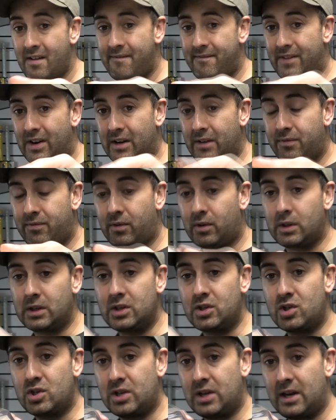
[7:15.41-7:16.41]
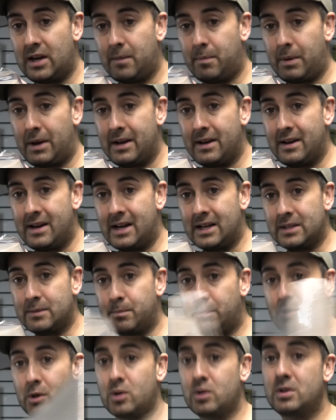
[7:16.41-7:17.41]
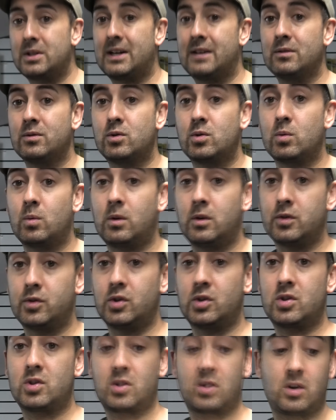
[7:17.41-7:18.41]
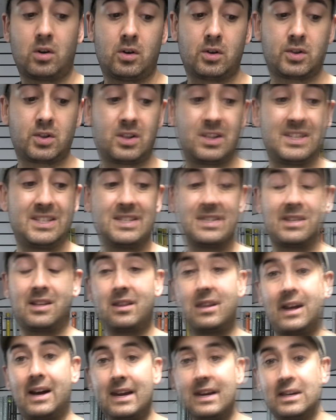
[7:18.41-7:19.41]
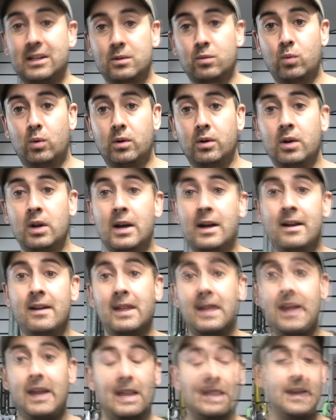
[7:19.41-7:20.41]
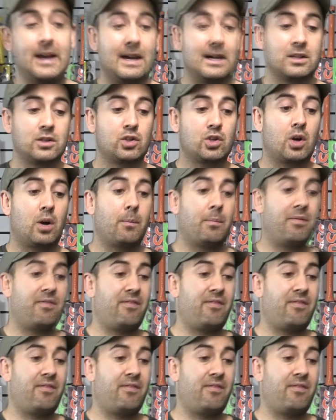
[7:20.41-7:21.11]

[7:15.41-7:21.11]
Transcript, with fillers: very full in shape and nice bow down towards the toe so this is the lightest one in our top